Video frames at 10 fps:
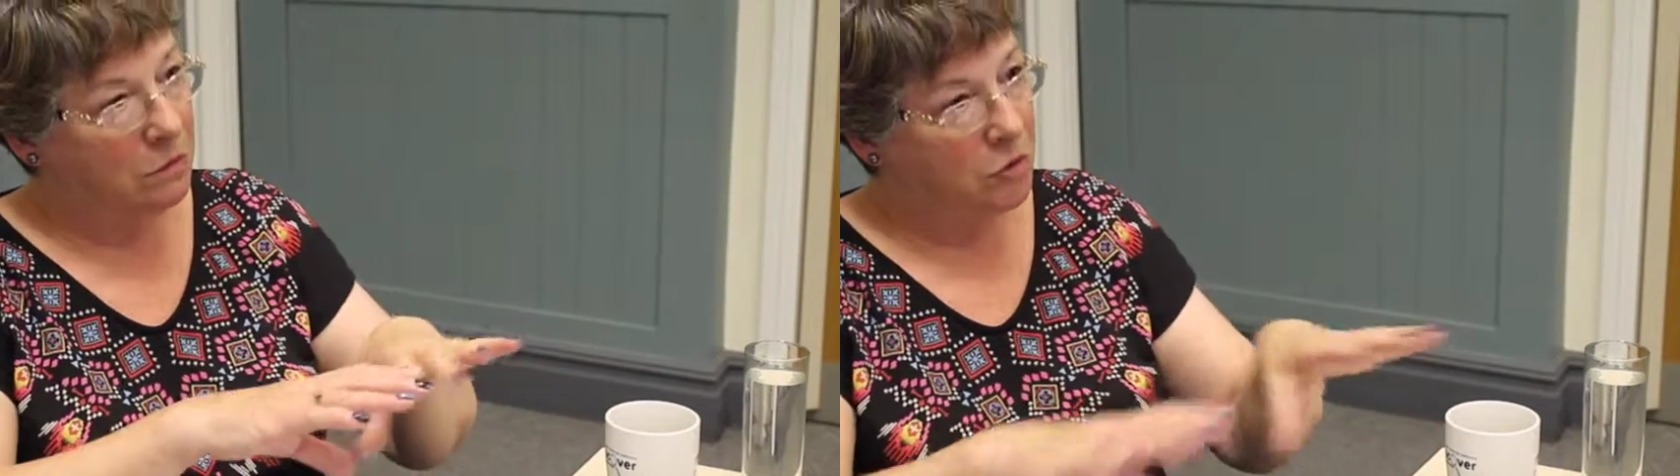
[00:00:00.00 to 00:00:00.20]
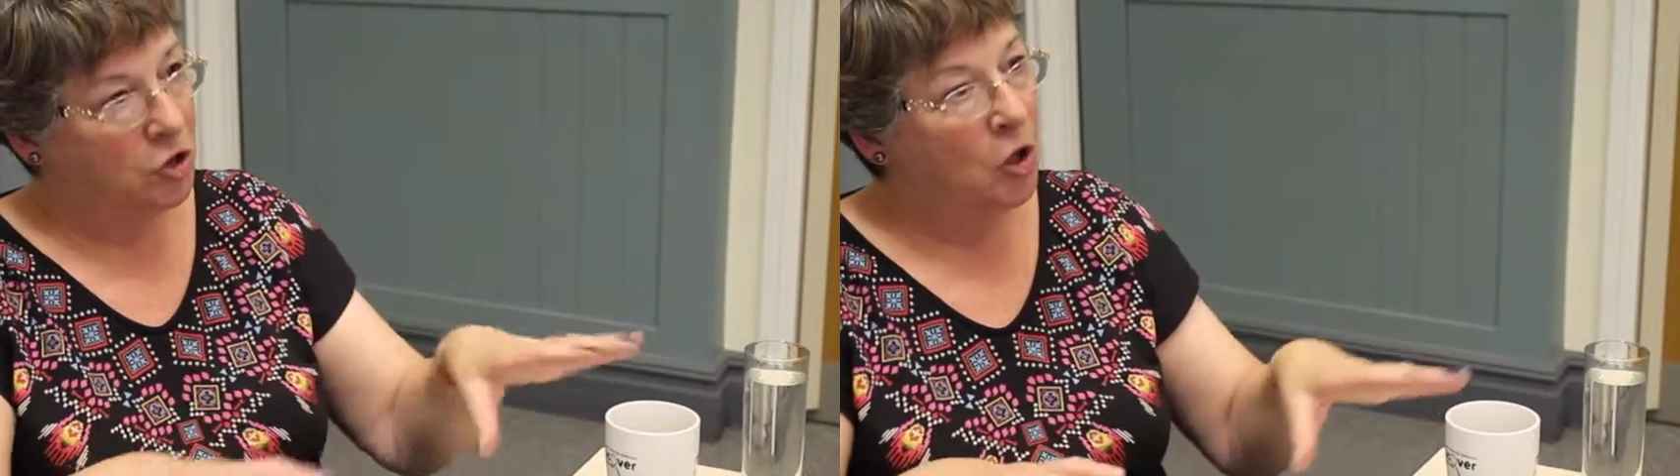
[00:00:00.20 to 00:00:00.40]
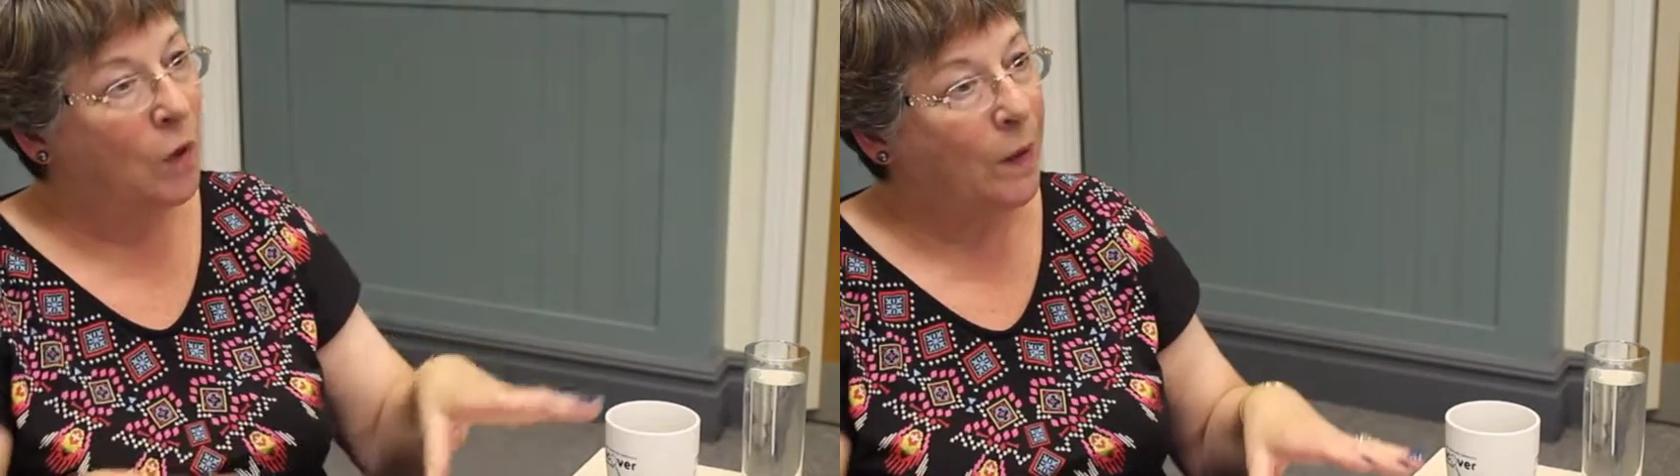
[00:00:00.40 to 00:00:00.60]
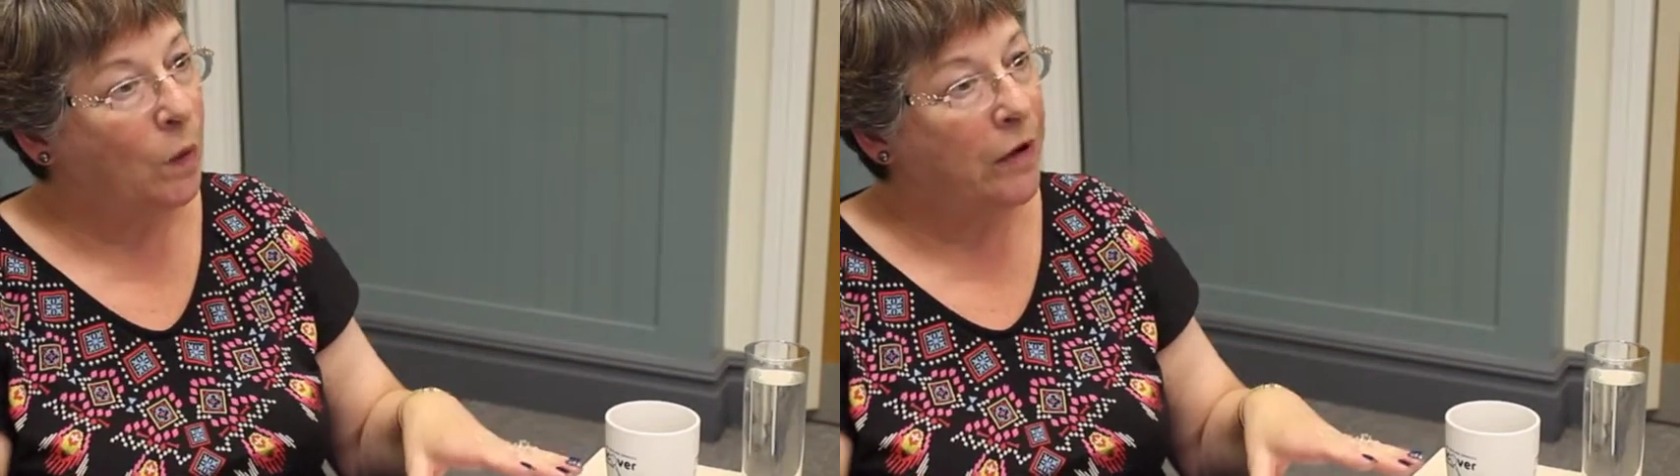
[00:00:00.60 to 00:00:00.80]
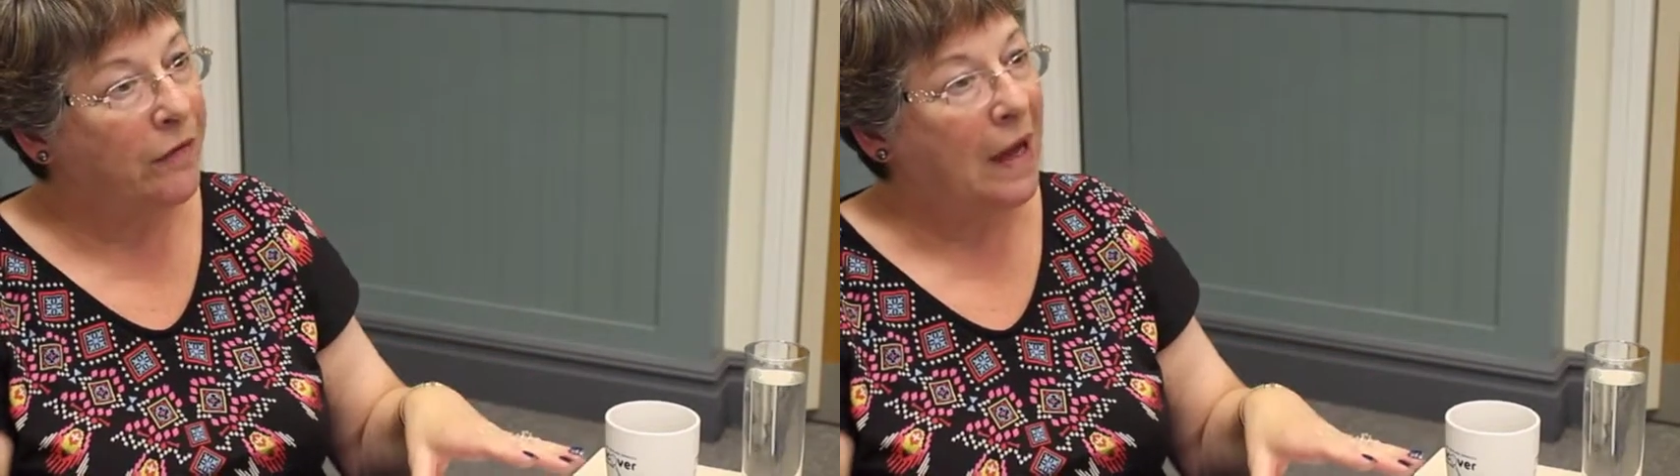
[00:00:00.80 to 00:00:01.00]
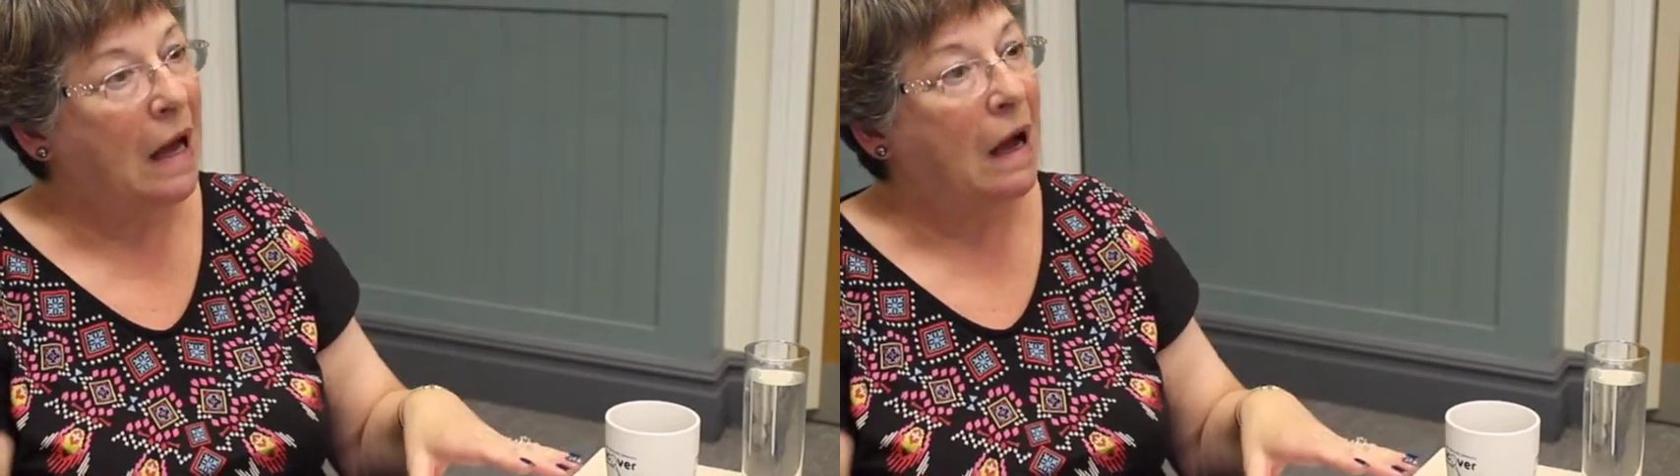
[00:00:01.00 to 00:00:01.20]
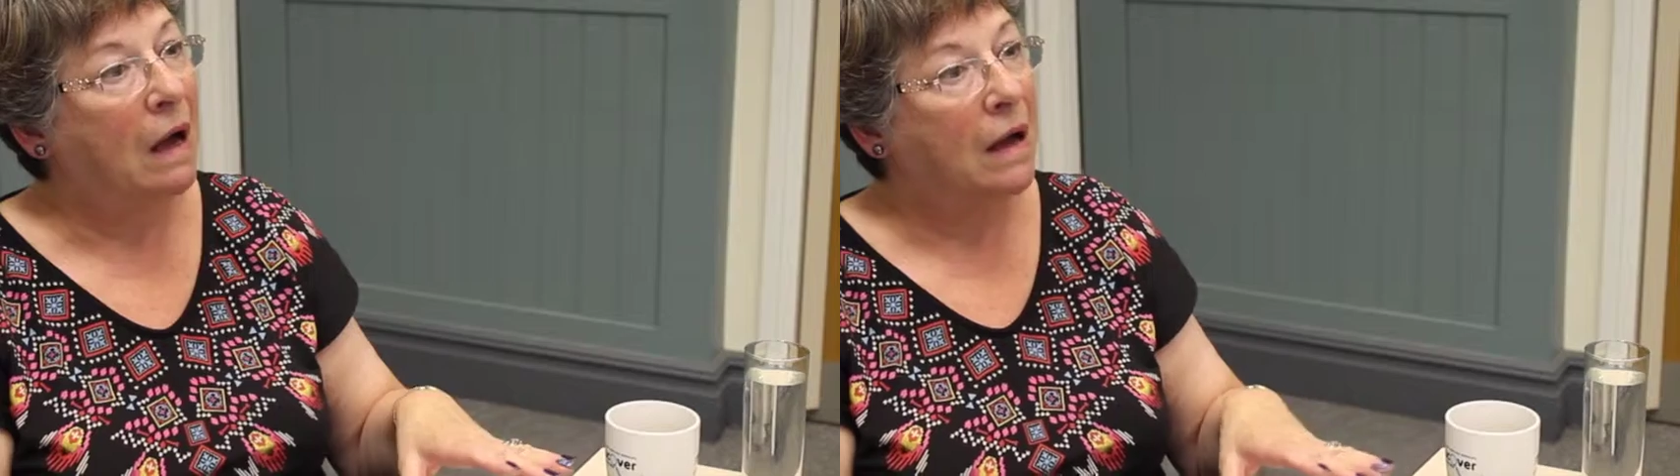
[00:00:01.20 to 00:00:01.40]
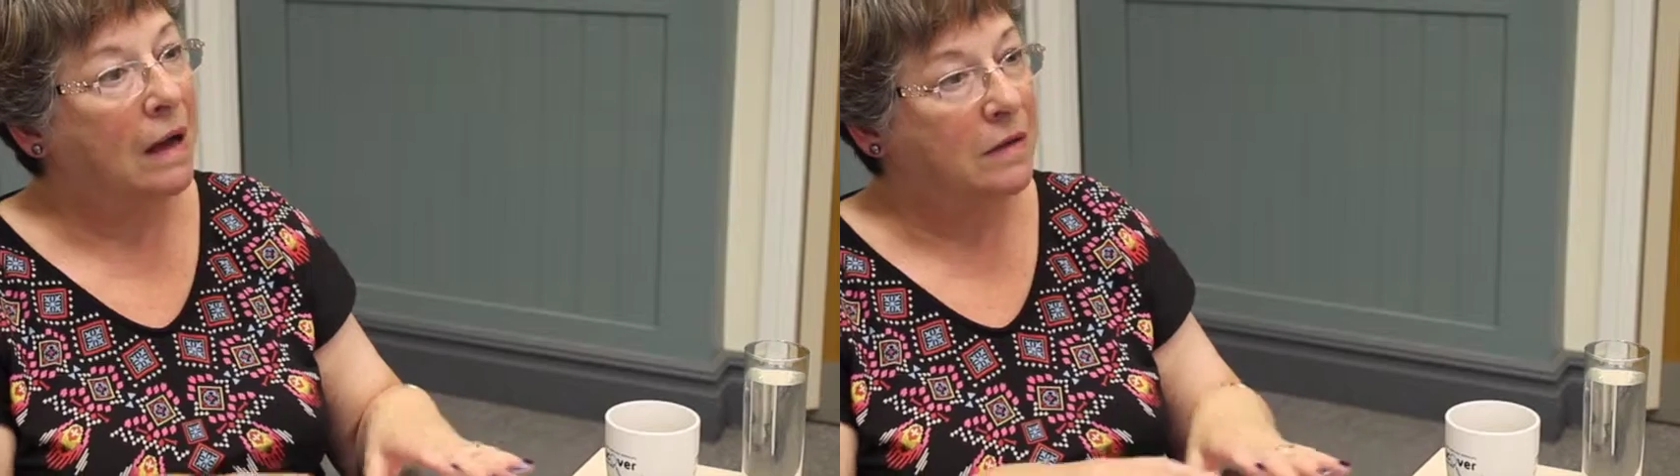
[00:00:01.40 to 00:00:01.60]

showing where they are